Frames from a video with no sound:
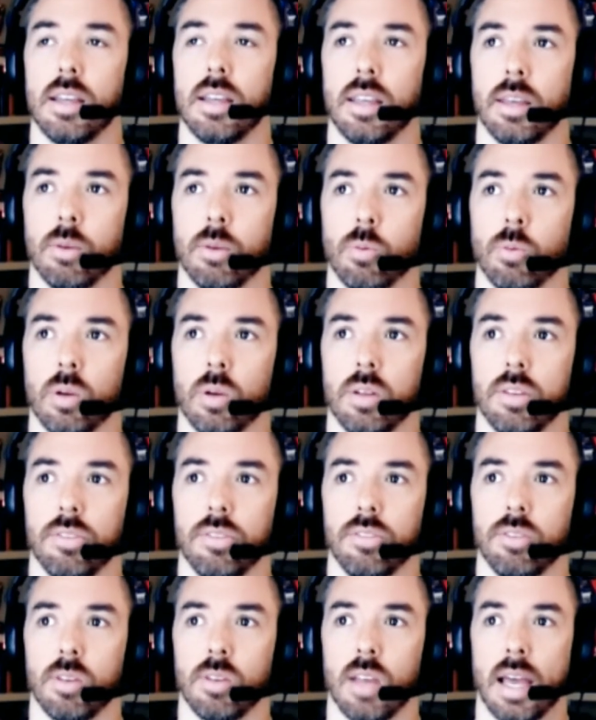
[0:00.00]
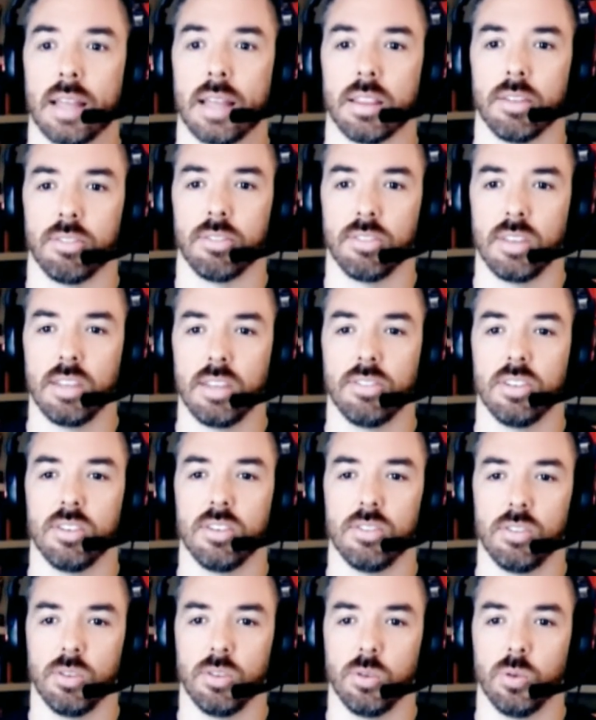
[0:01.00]
it was at the
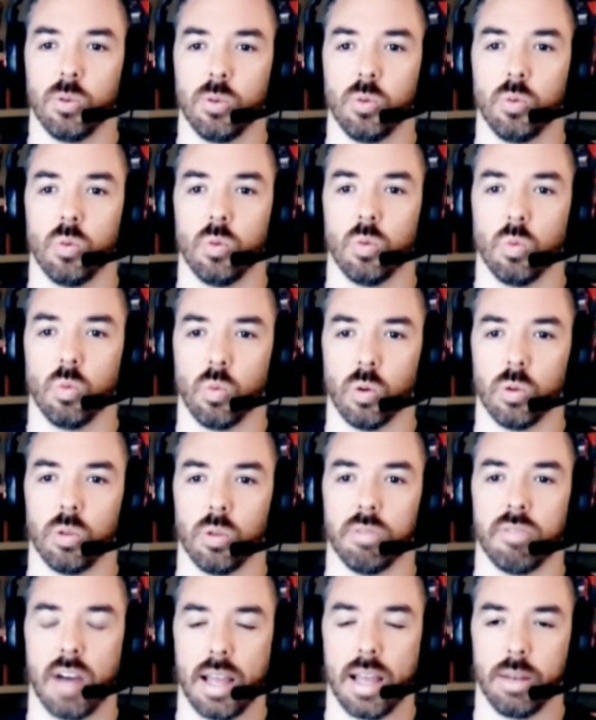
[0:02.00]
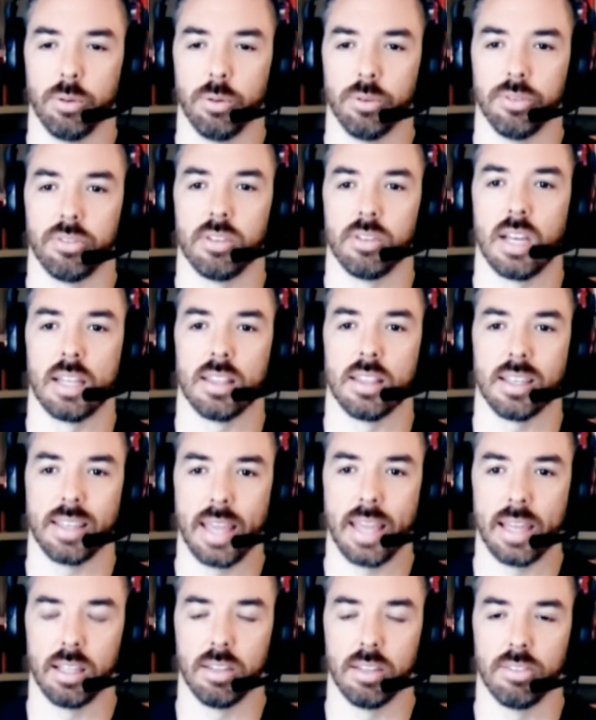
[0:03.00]
Season 2 World Finals at the
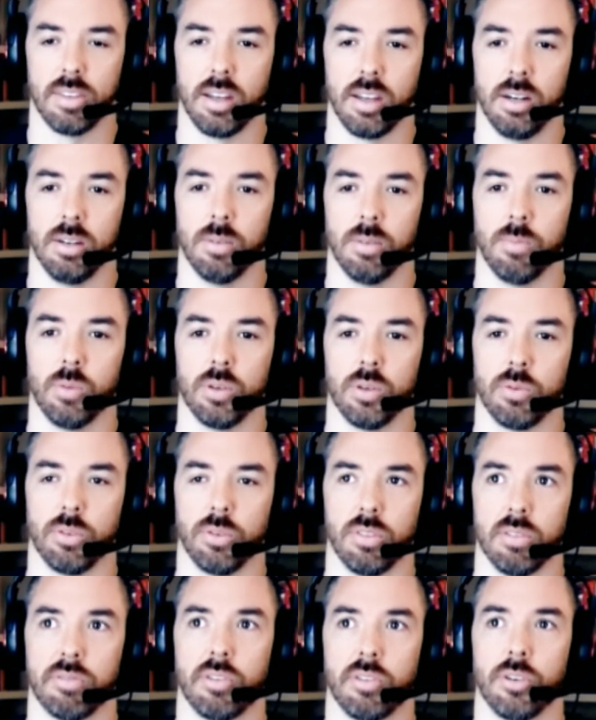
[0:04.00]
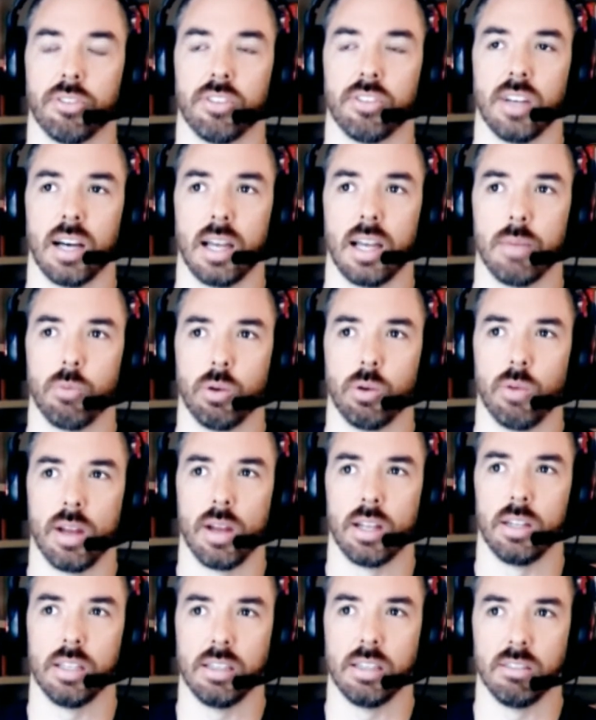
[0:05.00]
Galen Center, which was the first time we
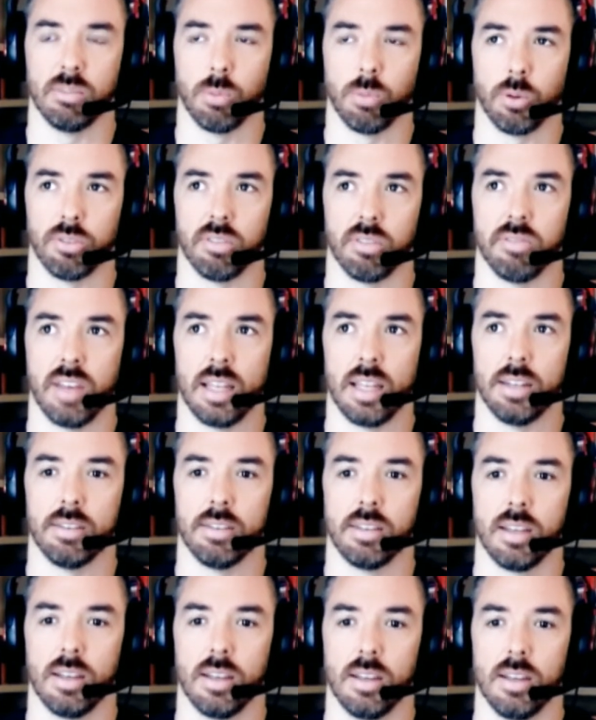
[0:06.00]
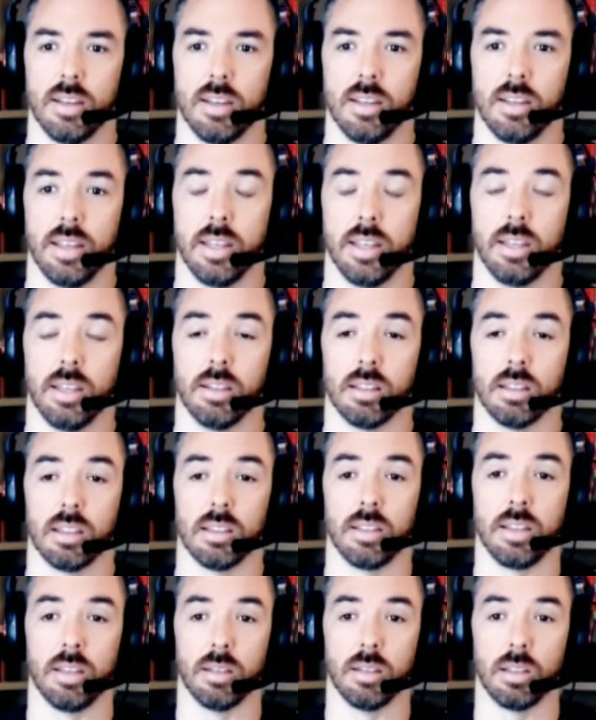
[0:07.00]
ran an esports event in
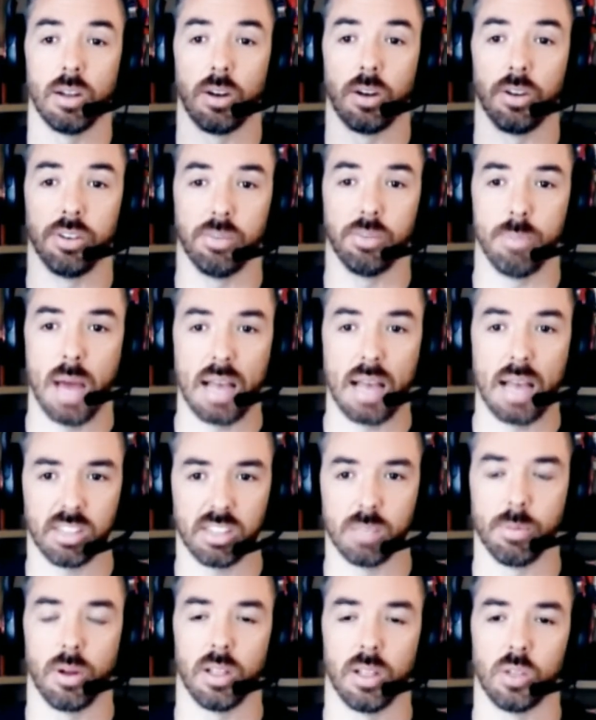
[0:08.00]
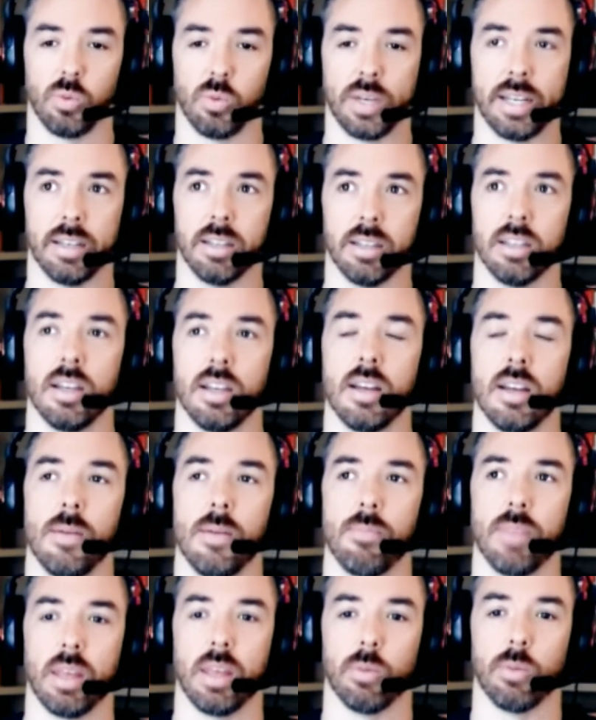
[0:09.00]
a large basketball arena.
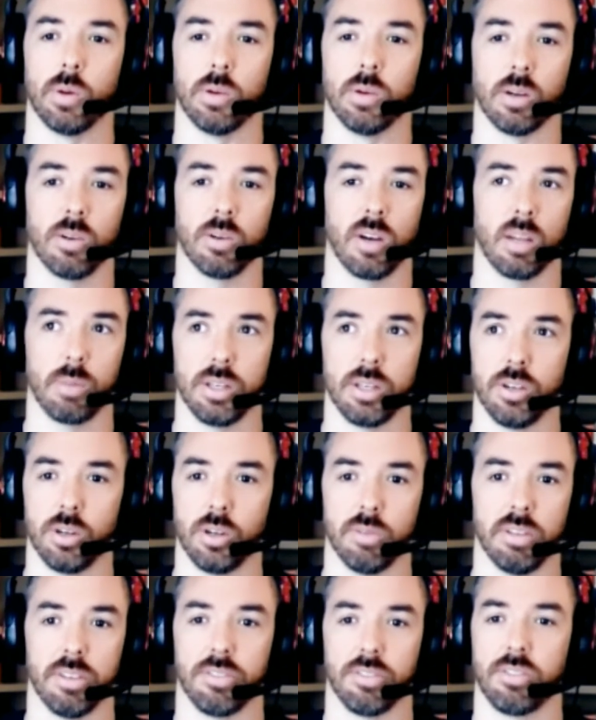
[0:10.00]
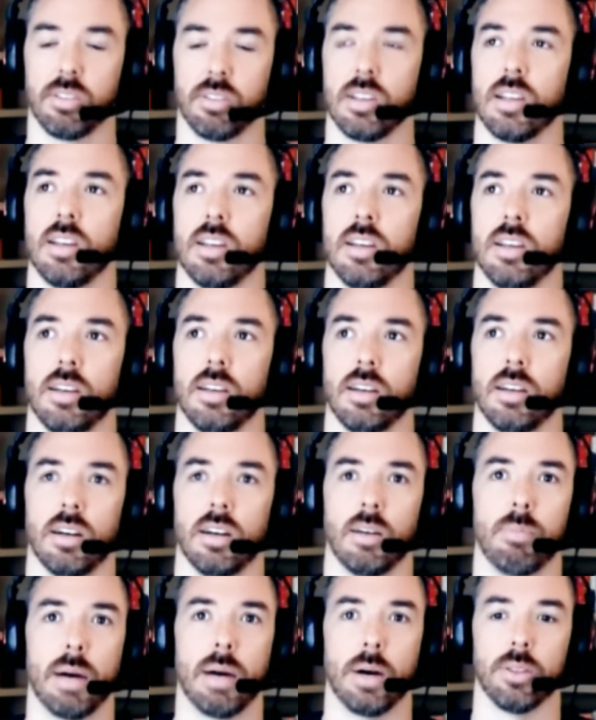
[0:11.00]
And we were incredibly nervous
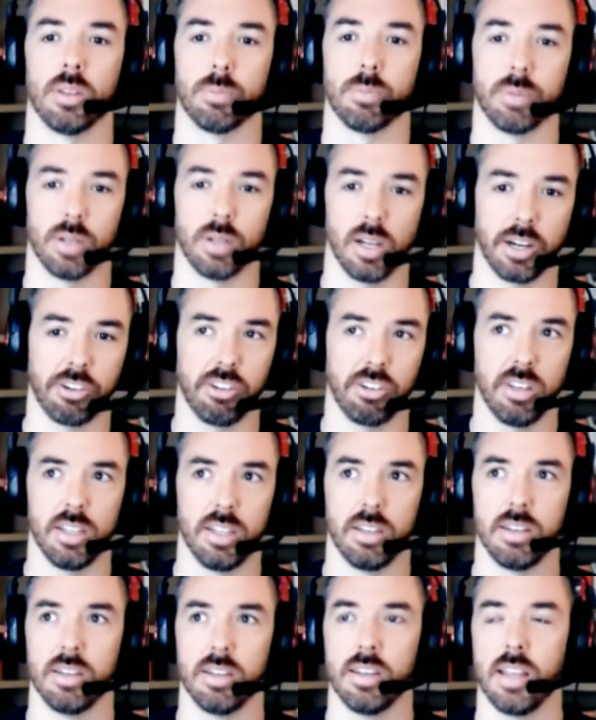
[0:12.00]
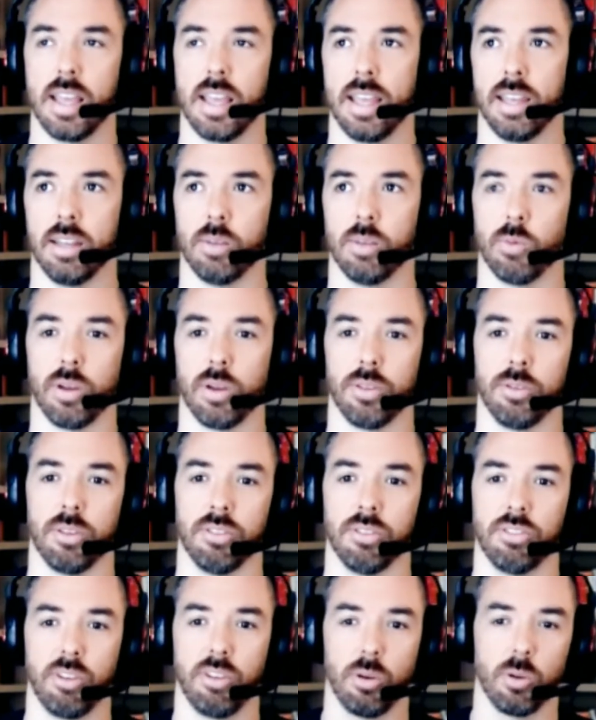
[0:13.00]
about the production and whether the
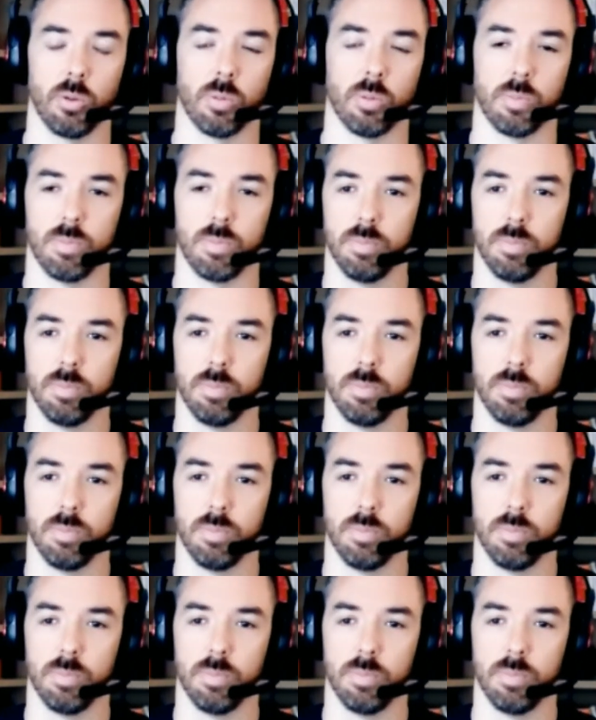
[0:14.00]
show